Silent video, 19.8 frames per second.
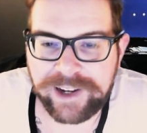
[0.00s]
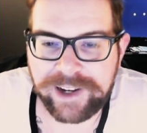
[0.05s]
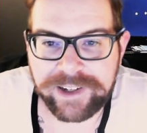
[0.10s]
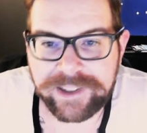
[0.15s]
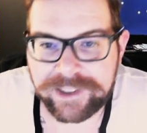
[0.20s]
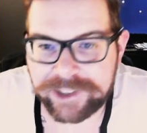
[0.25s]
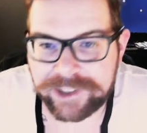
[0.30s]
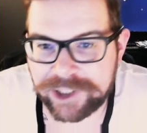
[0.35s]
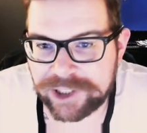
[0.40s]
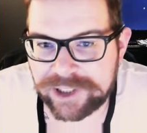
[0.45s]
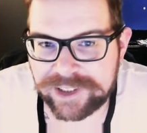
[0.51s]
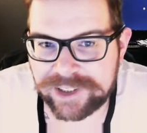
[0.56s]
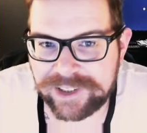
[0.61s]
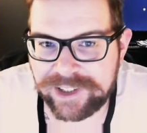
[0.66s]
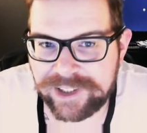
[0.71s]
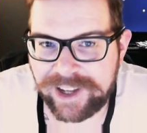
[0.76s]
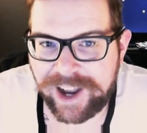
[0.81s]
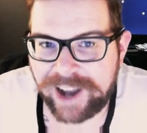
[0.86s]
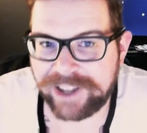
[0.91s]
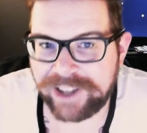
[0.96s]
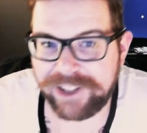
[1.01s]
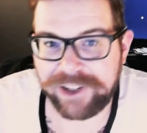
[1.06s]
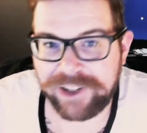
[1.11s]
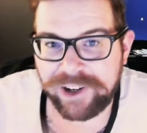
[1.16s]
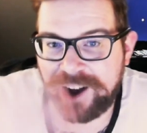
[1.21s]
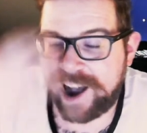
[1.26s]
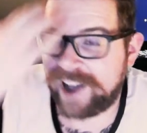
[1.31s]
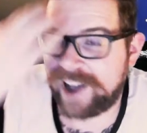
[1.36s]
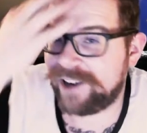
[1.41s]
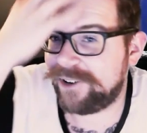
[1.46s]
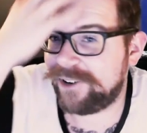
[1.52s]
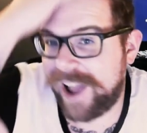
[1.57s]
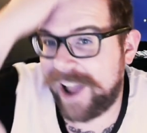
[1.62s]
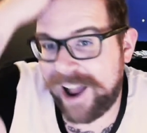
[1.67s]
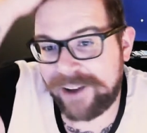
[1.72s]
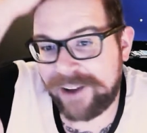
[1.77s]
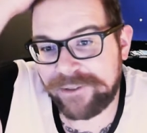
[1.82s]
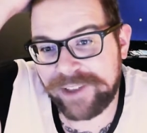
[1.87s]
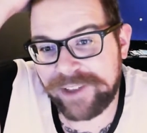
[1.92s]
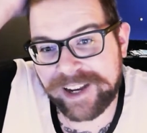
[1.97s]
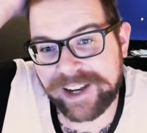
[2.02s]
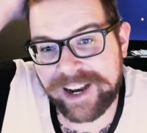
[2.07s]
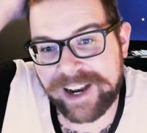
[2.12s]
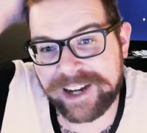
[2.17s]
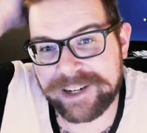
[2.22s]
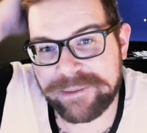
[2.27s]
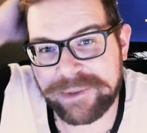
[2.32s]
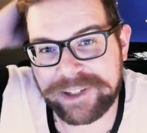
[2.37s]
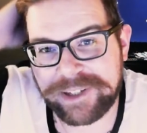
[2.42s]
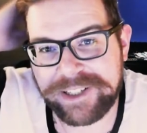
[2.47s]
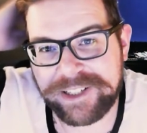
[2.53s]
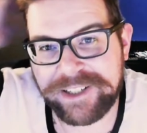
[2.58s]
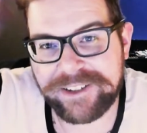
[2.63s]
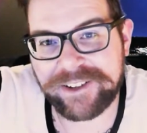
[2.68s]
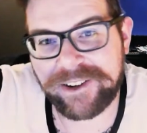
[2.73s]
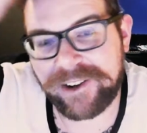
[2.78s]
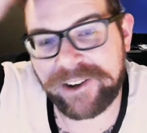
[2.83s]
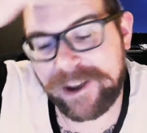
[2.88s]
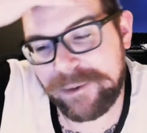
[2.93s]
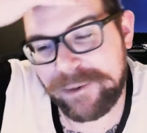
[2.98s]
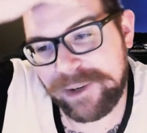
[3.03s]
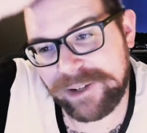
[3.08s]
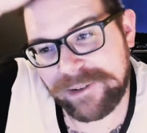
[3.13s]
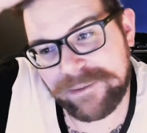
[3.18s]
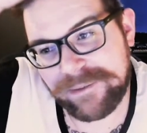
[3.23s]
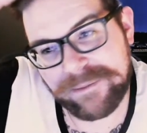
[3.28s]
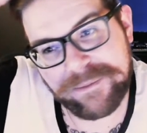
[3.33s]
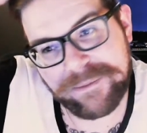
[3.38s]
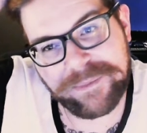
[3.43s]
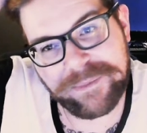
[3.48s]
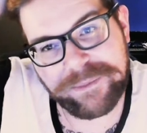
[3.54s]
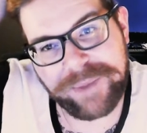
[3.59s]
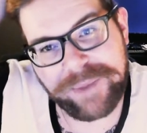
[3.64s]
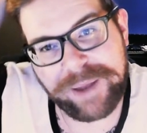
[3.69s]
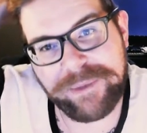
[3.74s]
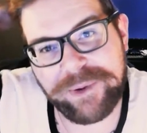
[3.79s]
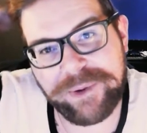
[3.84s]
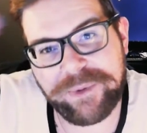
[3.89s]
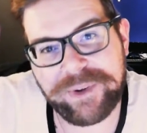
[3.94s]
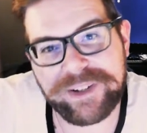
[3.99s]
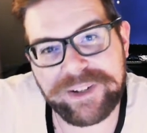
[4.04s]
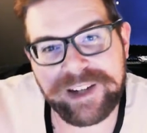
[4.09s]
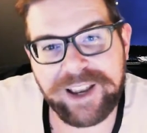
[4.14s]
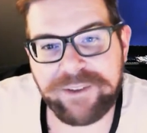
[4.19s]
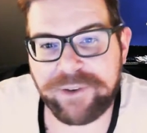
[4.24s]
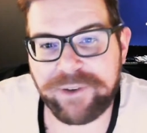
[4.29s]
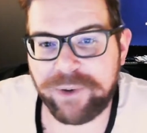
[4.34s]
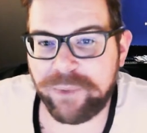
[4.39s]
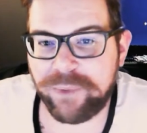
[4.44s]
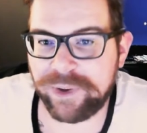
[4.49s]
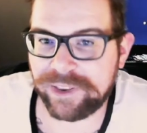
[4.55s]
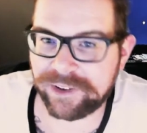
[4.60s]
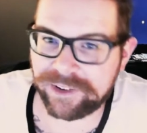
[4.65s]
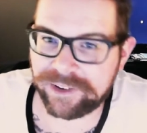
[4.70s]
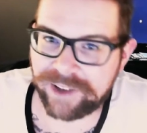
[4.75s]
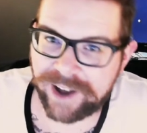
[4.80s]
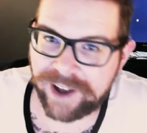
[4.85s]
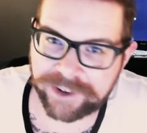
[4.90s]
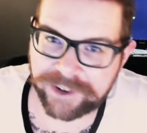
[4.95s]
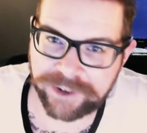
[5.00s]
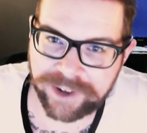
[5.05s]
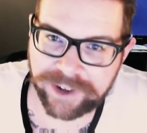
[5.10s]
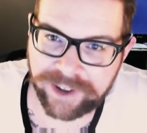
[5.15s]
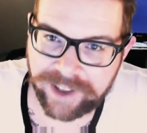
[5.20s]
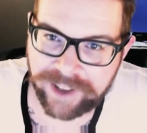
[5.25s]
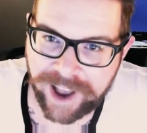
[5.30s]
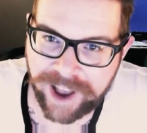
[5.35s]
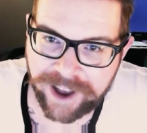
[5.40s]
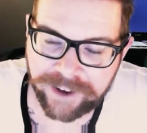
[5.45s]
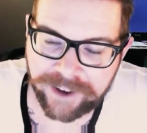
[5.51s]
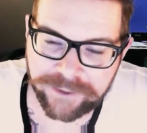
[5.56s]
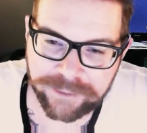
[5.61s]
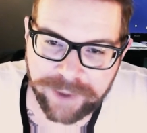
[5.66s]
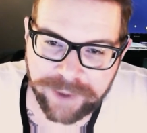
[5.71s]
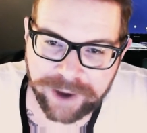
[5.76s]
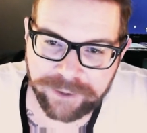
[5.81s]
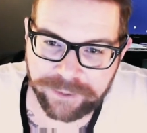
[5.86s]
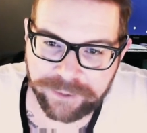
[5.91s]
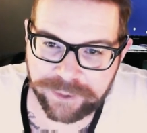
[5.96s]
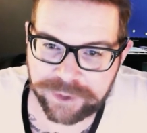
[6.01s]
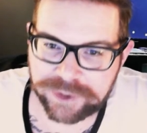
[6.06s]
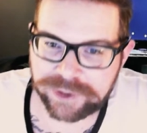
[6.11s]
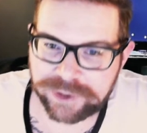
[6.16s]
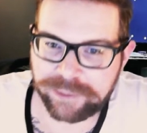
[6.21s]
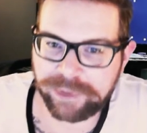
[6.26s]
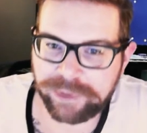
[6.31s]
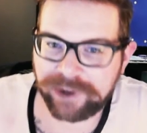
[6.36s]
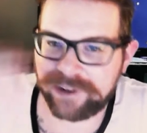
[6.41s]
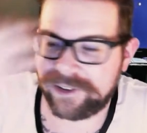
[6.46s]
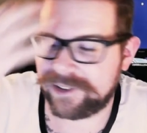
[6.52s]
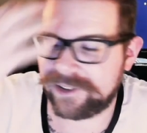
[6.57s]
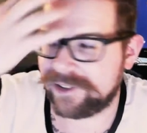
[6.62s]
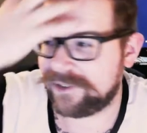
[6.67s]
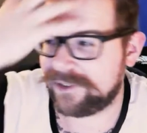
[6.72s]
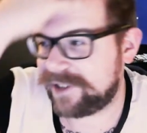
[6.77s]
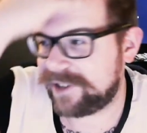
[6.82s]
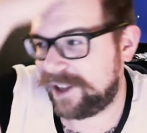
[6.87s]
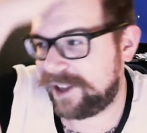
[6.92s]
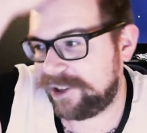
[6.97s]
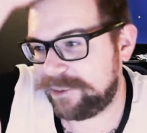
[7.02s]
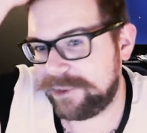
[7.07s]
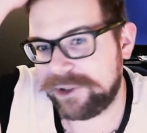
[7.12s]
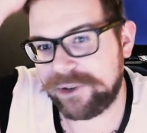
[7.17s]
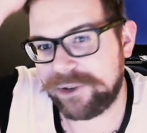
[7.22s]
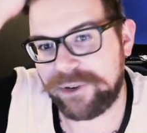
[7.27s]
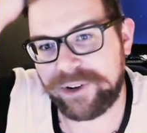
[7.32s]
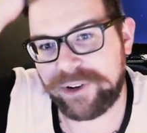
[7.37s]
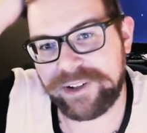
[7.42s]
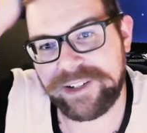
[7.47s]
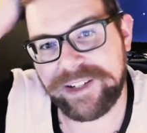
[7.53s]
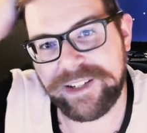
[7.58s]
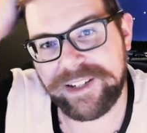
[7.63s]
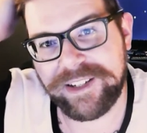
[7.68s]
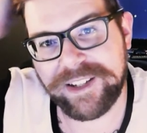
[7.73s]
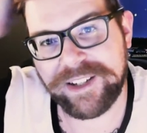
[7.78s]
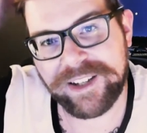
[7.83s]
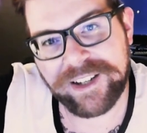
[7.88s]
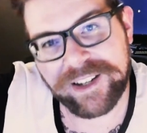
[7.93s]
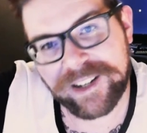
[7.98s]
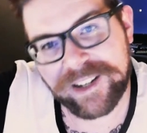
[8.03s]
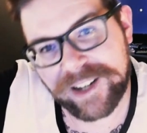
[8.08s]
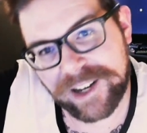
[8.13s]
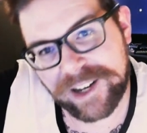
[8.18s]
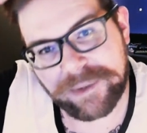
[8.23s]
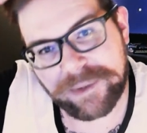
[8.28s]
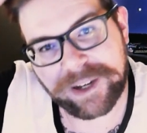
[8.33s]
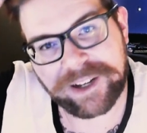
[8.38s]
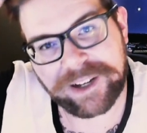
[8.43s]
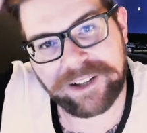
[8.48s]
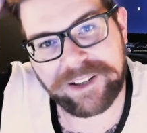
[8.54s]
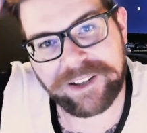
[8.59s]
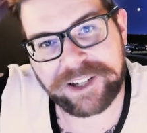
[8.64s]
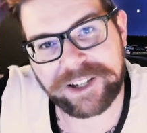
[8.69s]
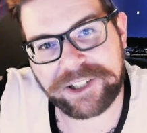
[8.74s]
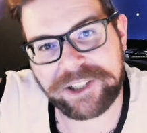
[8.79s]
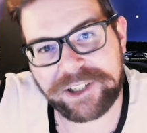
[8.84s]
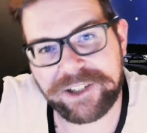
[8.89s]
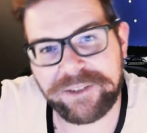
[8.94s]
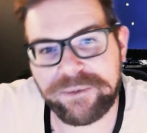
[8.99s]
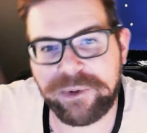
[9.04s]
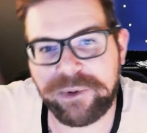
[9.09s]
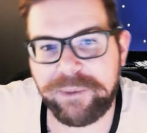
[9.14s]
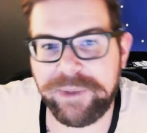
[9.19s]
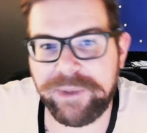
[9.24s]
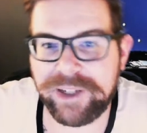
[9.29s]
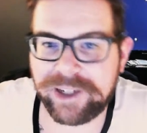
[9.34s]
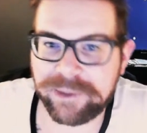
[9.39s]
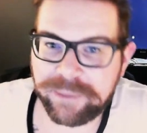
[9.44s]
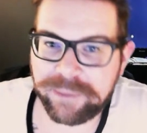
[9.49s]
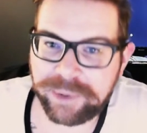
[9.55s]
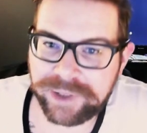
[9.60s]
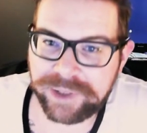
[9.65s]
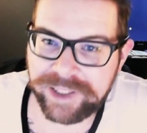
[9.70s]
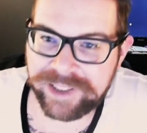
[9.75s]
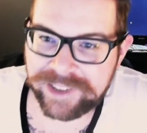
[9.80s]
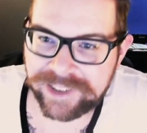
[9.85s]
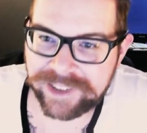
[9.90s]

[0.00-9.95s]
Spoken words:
just, I don't have that kind of money, maybe one day if I win the lottery, I'll have my first appearance of Solomon Grundy, and my collection will be complete.